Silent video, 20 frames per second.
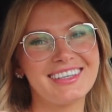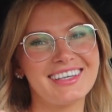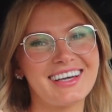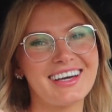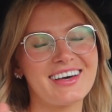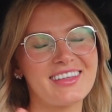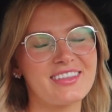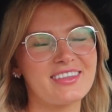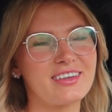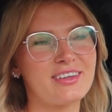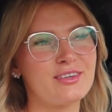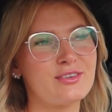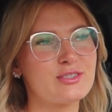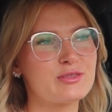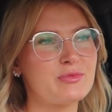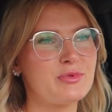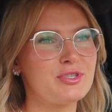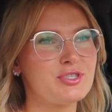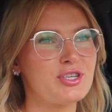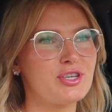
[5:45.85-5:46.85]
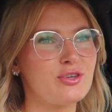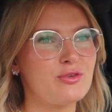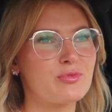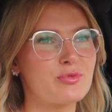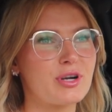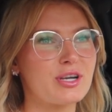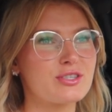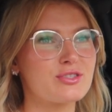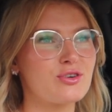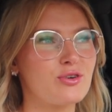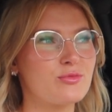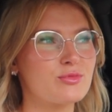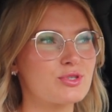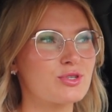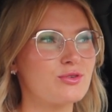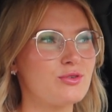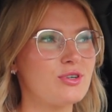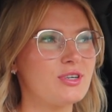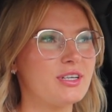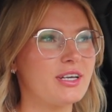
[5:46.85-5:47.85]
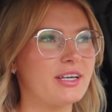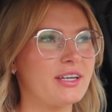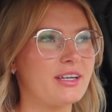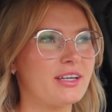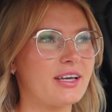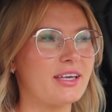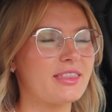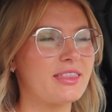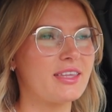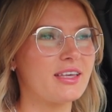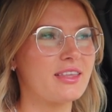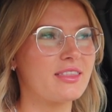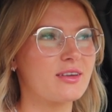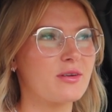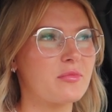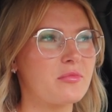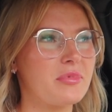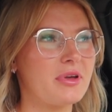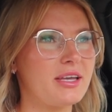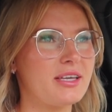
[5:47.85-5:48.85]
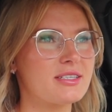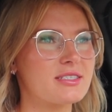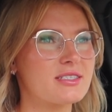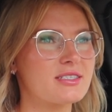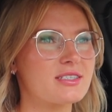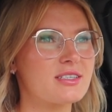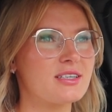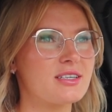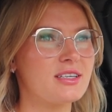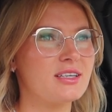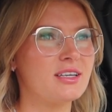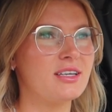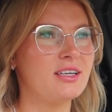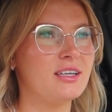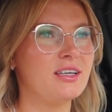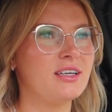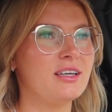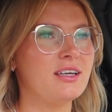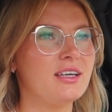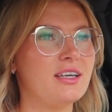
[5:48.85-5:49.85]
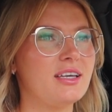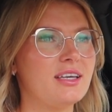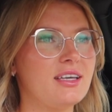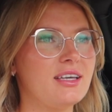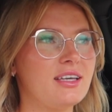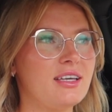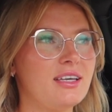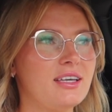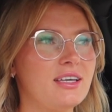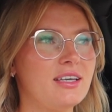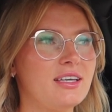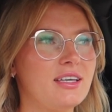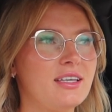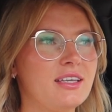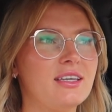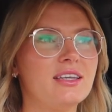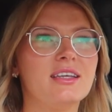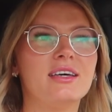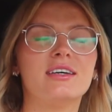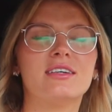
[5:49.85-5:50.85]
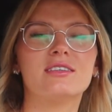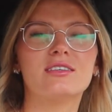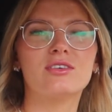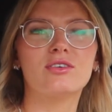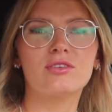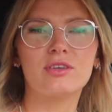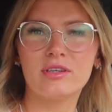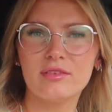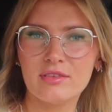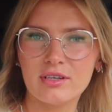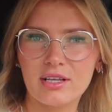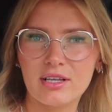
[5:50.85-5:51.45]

Yeah, they use VJU Press Homeschool, and I think they're based in Greenville.